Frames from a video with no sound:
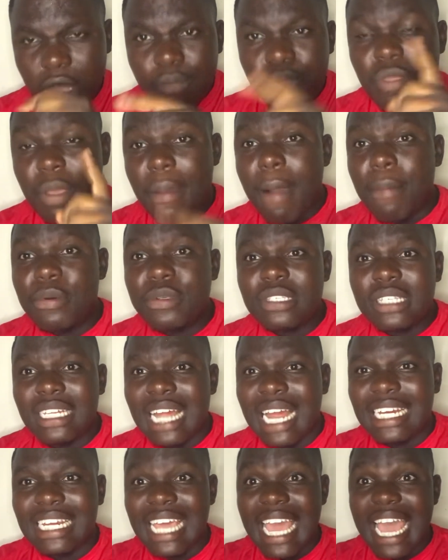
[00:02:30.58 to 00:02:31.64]
The Bible said
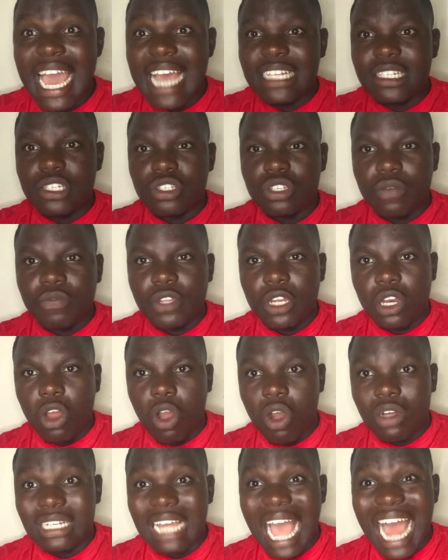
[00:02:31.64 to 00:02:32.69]
that the earth is of the
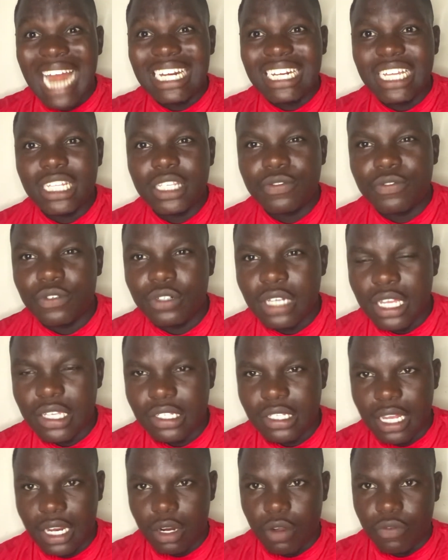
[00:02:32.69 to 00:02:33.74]
Lord and its fullness
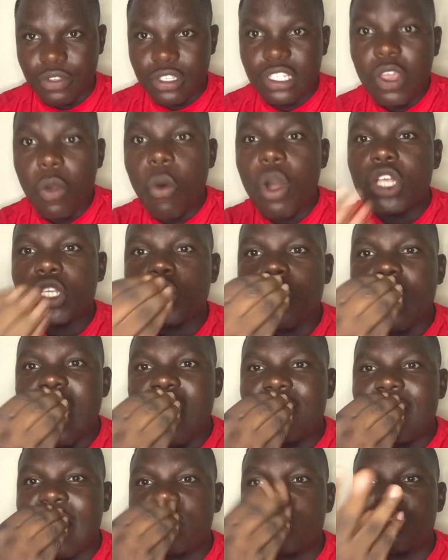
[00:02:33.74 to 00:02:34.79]
thereof. It said,
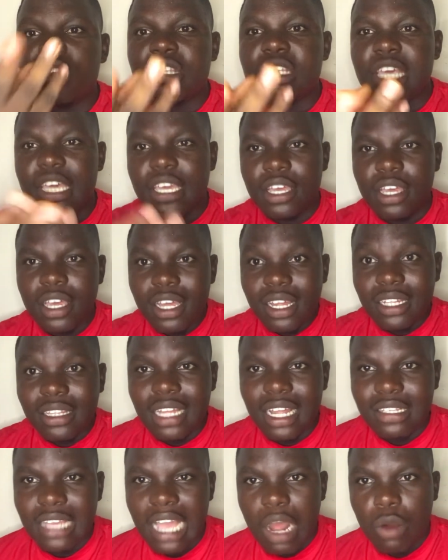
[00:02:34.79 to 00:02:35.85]
whatsoever you say
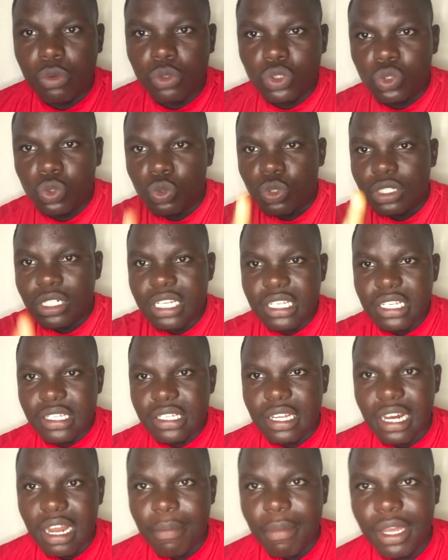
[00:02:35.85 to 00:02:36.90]
that I will do, this is
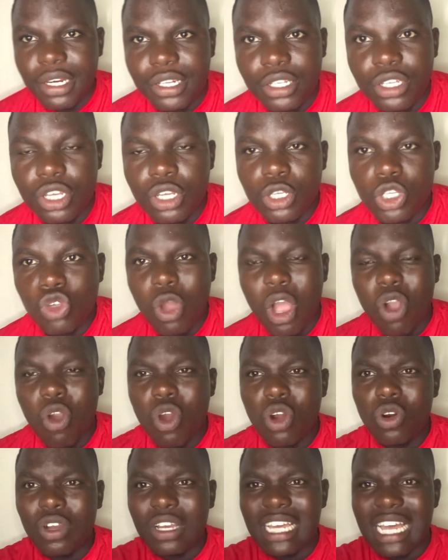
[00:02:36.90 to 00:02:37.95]
the remedy. You are
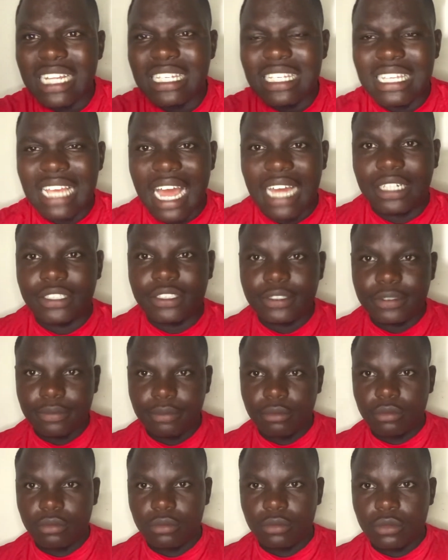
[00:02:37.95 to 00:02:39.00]
going to get sand.
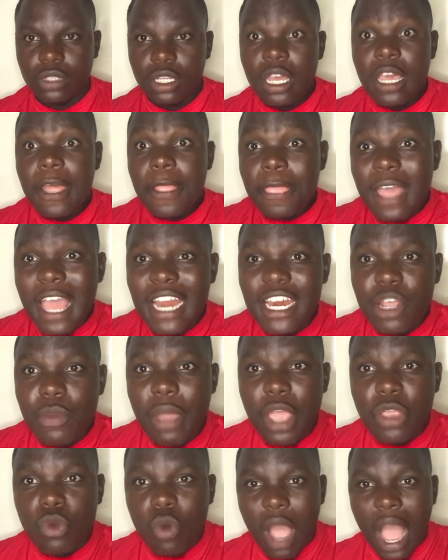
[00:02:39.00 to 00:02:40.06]
Anywhere
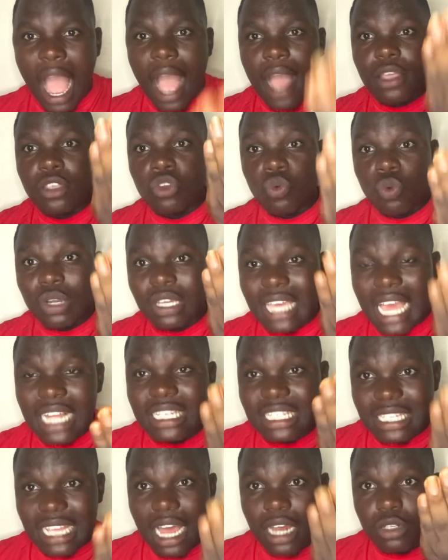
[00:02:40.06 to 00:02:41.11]
you are, you will get
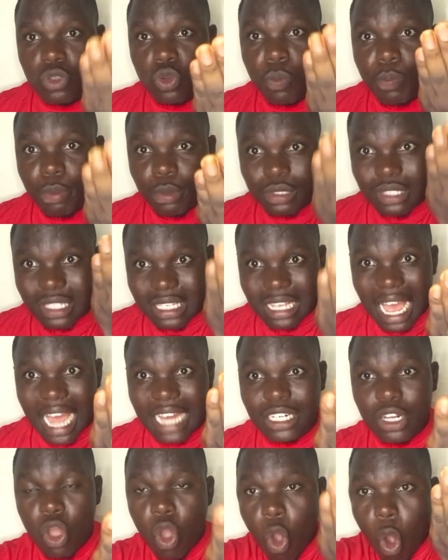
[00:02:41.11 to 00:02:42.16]
sand. You put sand
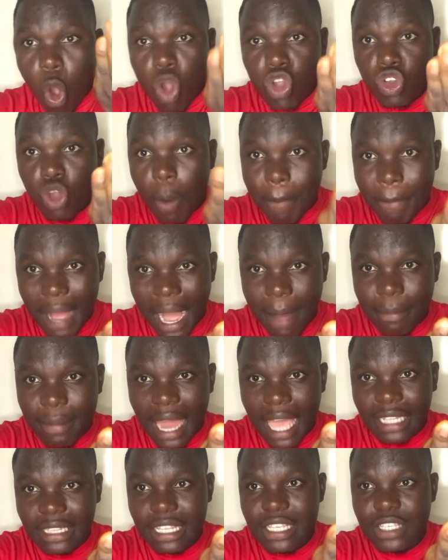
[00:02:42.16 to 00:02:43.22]
on your palm
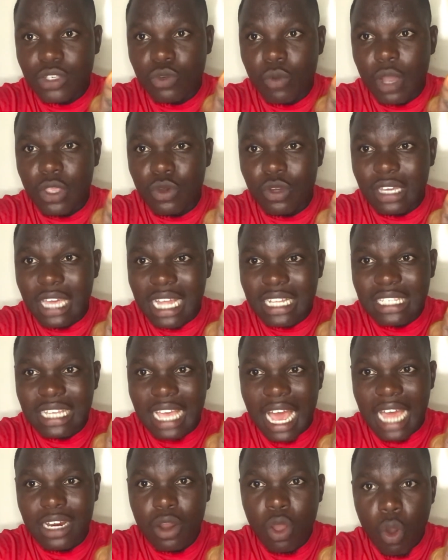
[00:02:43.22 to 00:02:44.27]
like this. When you get
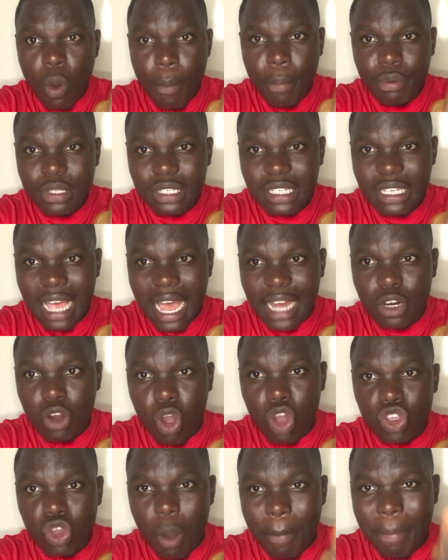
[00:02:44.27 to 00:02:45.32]
sand, put sand on
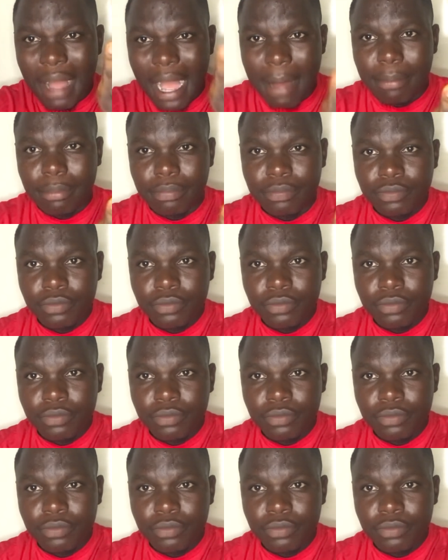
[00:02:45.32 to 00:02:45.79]
your palm.